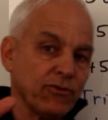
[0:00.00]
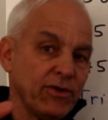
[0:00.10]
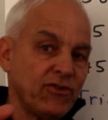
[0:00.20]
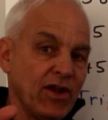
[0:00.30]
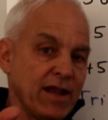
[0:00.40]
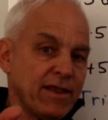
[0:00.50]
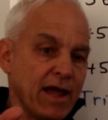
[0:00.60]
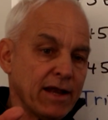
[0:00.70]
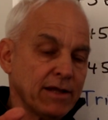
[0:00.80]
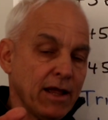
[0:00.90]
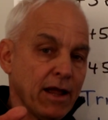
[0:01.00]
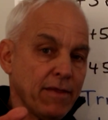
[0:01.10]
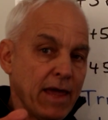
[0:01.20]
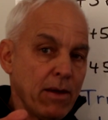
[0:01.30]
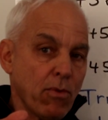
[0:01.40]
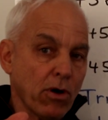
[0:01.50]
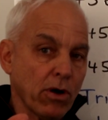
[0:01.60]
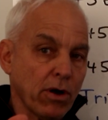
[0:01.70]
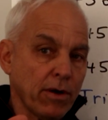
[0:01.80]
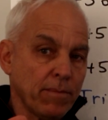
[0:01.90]
we said that they
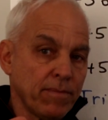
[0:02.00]
were